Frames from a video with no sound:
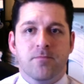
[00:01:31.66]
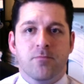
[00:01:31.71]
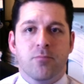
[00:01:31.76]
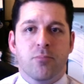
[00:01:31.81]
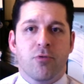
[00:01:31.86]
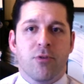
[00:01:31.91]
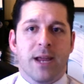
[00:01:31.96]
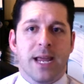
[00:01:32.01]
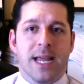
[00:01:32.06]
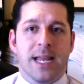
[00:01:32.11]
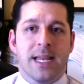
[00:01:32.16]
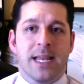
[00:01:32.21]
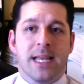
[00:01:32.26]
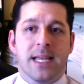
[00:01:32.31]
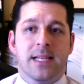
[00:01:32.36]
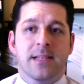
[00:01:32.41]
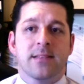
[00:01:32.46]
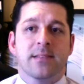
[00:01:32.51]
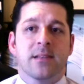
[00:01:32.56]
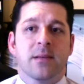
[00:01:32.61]
Brand
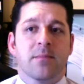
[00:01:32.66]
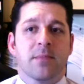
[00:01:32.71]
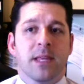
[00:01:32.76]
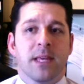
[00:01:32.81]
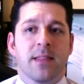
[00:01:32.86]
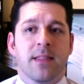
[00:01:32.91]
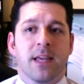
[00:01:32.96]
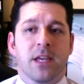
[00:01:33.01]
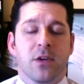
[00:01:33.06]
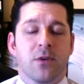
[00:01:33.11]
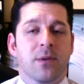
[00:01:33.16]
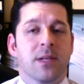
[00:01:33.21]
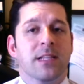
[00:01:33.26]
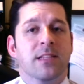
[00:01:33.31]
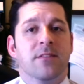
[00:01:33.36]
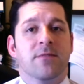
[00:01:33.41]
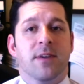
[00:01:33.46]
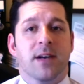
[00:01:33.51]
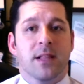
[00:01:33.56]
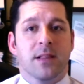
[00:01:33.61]
is something that you need
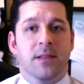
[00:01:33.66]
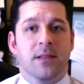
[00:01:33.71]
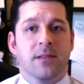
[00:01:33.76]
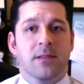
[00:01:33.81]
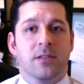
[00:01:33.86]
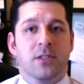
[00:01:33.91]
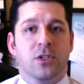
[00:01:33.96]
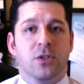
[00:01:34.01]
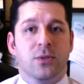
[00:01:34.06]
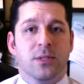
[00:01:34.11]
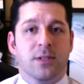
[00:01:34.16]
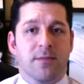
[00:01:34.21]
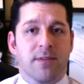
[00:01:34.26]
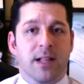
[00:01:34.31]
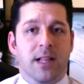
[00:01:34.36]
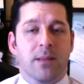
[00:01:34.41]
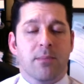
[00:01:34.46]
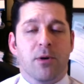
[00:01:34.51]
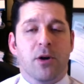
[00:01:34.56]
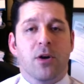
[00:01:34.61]
to
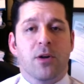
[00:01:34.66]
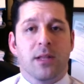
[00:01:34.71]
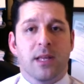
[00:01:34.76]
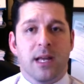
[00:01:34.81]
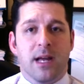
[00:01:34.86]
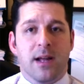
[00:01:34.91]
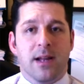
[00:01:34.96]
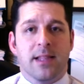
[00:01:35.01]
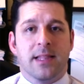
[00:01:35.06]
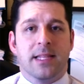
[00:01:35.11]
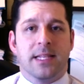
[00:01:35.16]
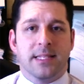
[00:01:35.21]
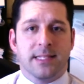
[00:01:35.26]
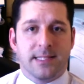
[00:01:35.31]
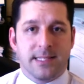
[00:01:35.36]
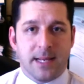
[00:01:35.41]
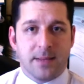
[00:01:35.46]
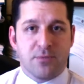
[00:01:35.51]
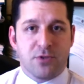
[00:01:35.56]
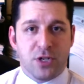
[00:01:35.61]
develop early on in the
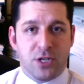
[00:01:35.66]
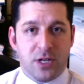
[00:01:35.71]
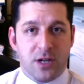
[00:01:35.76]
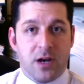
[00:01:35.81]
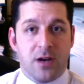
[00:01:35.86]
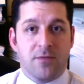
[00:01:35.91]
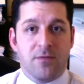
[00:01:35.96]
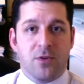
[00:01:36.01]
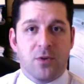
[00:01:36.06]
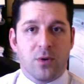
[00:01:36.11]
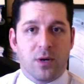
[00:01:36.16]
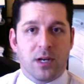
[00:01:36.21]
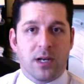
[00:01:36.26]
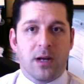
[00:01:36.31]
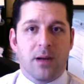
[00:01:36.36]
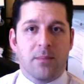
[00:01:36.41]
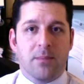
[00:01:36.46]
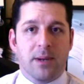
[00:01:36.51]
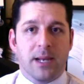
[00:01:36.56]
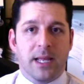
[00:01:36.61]
inception of your
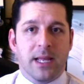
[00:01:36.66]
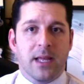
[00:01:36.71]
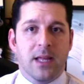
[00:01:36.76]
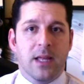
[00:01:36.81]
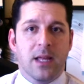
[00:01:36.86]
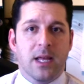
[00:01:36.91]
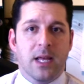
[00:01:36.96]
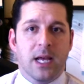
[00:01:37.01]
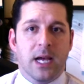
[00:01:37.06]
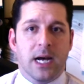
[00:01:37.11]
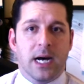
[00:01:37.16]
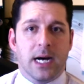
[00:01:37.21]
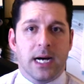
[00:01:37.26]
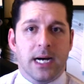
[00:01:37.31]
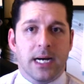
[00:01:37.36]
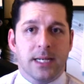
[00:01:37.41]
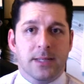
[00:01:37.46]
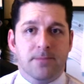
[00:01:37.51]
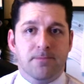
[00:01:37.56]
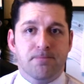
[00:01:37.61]
company.
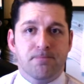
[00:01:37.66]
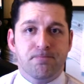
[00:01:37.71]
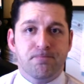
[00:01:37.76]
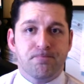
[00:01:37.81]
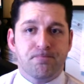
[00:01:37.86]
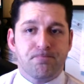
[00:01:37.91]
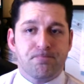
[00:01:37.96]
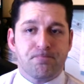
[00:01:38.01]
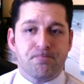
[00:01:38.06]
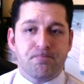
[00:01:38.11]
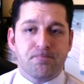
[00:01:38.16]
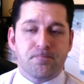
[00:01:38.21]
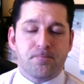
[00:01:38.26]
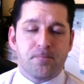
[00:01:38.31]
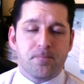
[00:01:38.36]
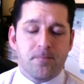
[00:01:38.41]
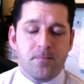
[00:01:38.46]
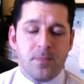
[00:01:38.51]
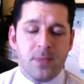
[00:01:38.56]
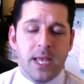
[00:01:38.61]

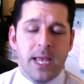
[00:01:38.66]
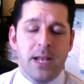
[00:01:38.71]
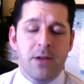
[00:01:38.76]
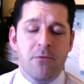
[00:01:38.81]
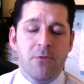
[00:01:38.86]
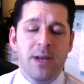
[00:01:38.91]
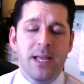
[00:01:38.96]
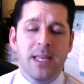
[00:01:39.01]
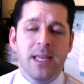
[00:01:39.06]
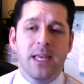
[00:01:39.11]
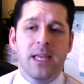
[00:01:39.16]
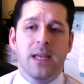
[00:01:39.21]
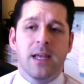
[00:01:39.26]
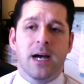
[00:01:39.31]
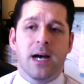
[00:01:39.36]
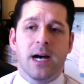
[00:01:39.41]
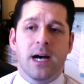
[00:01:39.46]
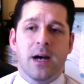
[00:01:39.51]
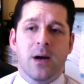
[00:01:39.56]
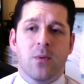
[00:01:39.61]
And really,
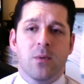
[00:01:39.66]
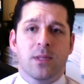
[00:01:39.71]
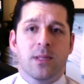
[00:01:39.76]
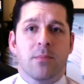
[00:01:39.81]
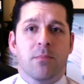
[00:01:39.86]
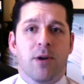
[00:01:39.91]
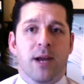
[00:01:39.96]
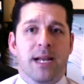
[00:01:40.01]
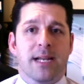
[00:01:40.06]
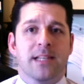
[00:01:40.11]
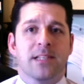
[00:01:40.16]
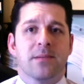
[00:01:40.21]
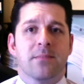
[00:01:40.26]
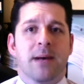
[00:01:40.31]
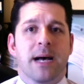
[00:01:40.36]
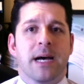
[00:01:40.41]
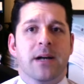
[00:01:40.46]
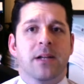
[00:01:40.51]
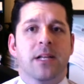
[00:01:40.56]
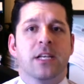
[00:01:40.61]
what the brand is
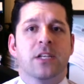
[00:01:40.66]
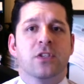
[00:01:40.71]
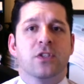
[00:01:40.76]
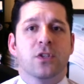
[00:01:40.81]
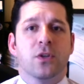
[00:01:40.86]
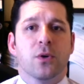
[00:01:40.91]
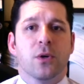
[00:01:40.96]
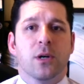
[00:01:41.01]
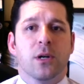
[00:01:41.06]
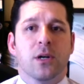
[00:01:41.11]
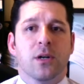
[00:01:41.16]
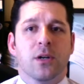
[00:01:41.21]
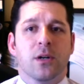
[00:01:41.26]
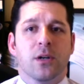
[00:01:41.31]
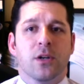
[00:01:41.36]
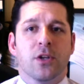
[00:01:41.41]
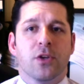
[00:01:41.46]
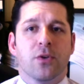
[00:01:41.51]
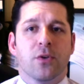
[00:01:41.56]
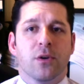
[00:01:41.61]
about is
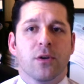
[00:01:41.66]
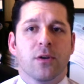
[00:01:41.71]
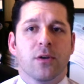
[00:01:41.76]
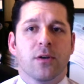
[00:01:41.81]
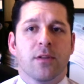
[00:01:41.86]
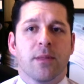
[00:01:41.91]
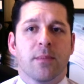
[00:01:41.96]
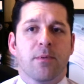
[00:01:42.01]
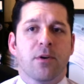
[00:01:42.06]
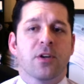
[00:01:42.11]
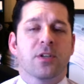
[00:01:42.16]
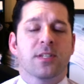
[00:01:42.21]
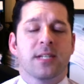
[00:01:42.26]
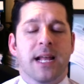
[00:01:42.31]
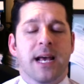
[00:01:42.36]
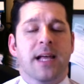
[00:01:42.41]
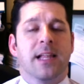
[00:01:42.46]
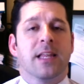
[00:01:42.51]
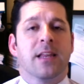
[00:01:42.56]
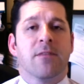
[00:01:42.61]
the
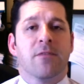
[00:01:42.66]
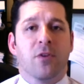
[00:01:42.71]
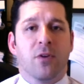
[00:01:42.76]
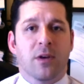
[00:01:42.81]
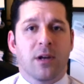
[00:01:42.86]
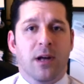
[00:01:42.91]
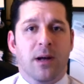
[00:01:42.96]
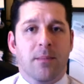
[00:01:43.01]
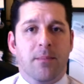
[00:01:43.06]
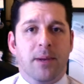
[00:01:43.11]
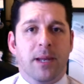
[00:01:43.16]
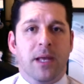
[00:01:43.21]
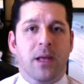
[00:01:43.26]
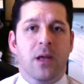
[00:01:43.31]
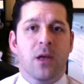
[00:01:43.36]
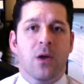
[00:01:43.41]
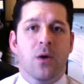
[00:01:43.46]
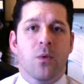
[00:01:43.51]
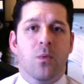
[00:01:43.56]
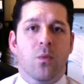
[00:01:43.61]
personality of your company.
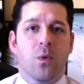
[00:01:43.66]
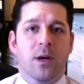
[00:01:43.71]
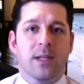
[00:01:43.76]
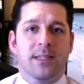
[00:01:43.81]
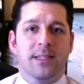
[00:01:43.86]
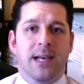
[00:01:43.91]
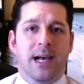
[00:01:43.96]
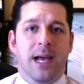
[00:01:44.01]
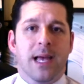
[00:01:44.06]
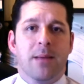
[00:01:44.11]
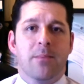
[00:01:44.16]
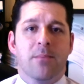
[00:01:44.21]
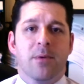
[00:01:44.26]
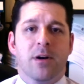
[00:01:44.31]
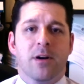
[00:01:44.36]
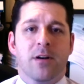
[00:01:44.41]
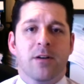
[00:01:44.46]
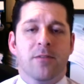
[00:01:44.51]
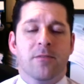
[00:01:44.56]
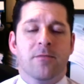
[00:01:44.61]
What type
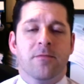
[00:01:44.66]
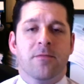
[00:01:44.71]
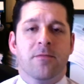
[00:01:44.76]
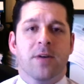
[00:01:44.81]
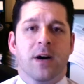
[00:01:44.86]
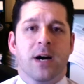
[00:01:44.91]
of